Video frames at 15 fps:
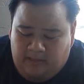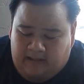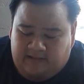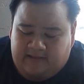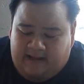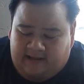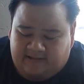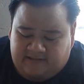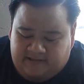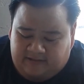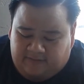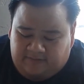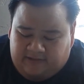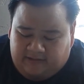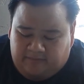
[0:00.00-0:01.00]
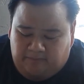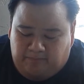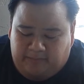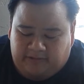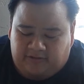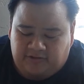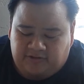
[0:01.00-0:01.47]
And the accent of that
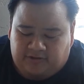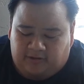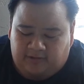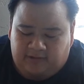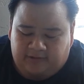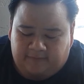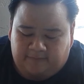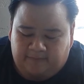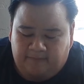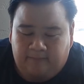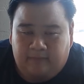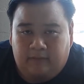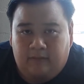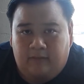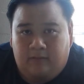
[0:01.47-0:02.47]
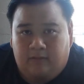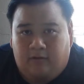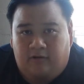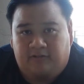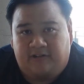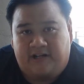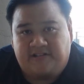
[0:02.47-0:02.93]
bitter chocolate
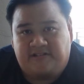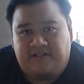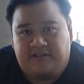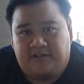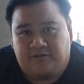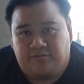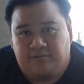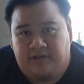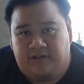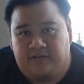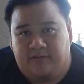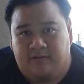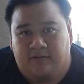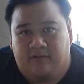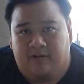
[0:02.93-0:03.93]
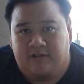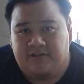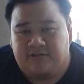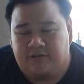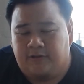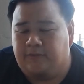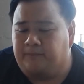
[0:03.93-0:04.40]
contrasting the sweet
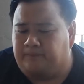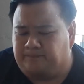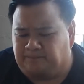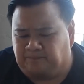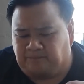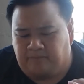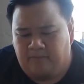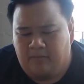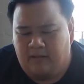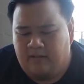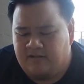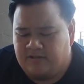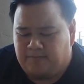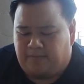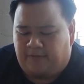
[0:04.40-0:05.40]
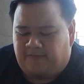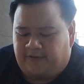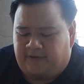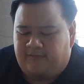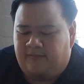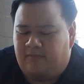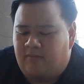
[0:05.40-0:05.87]
custard, perfect.